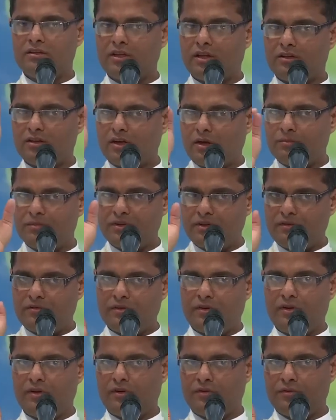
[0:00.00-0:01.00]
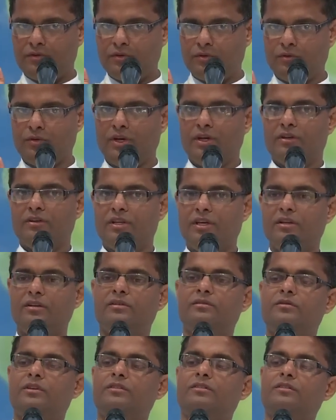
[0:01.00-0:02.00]
that comes in front of you,
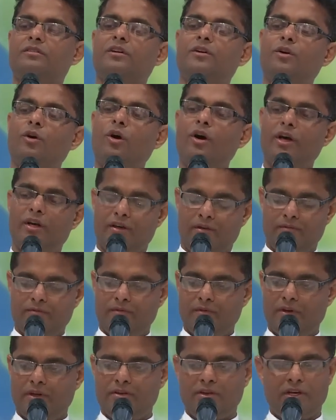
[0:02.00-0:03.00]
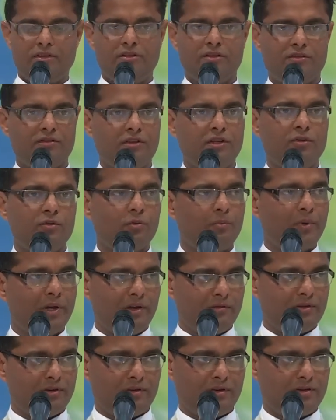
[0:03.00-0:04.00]
think this is a toy and I just need to
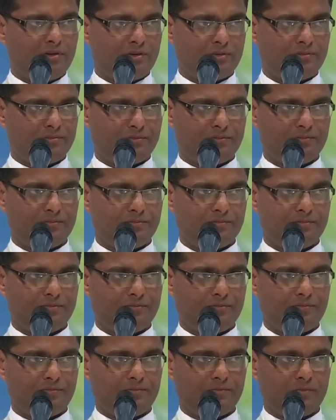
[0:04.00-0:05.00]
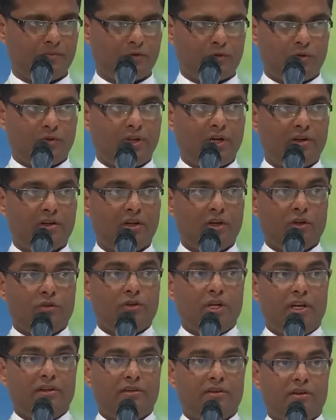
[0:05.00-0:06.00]
play with it. So that
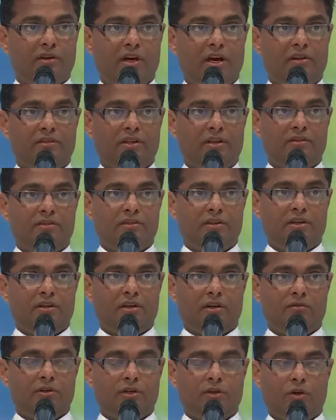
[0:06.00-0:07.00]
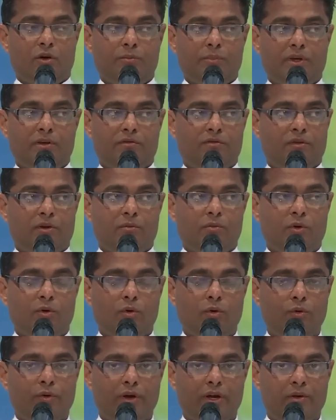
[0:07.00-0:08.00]
as I said, our topic from
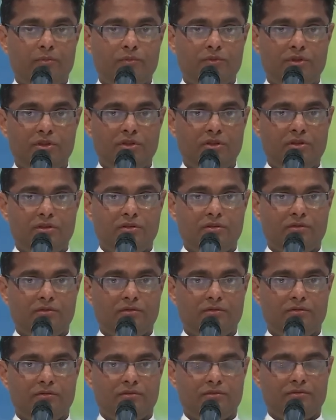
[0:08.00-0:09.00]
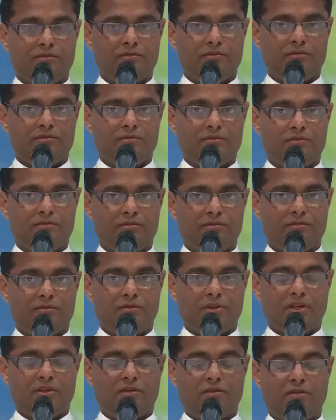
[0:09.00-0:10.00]
OMG,
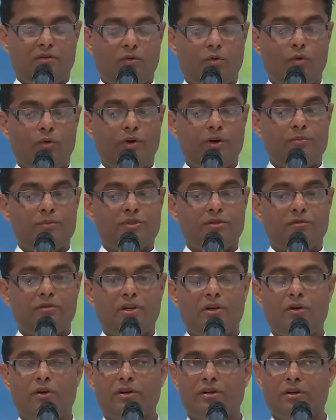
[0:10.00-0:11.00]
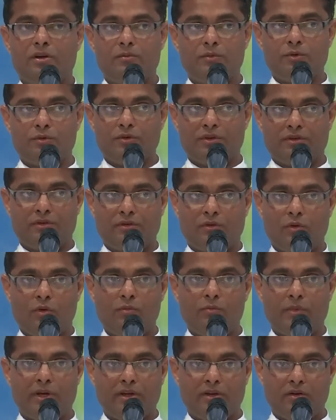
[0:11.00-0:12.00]
that OMG will not come to us. Oh
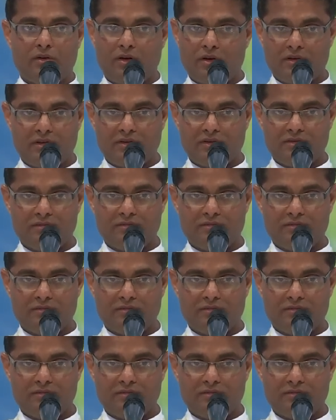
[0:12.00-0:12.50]
my God.